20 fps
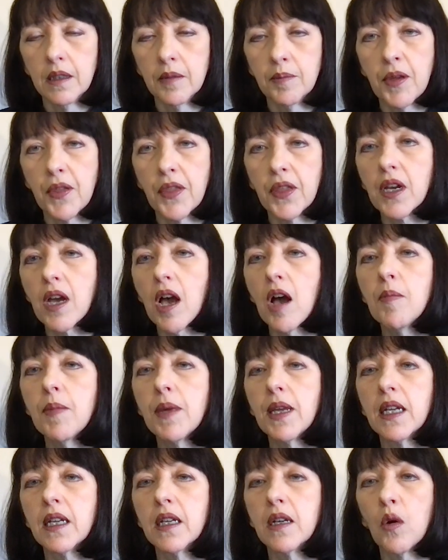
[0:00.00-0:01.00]
But the
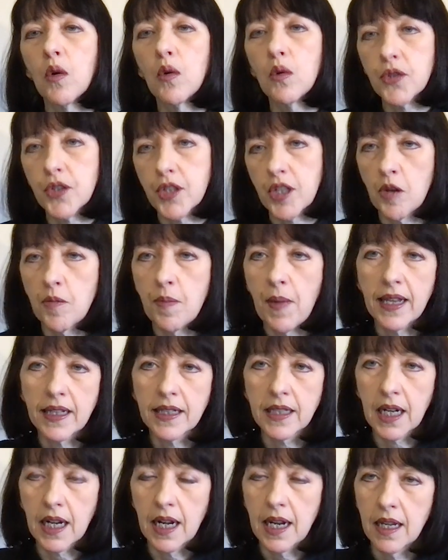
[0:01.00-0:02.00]
coming also makes
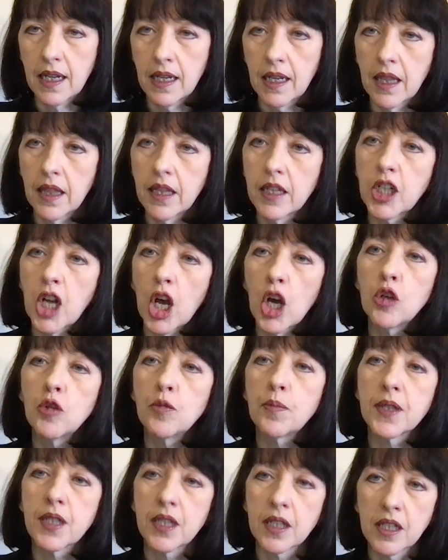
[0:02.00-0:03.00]
clear that
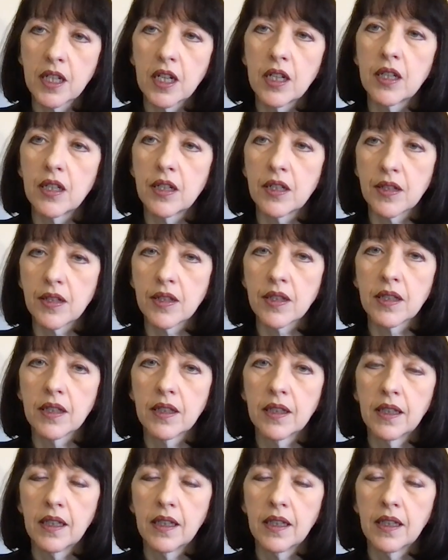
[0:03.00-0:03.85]
hope stirs,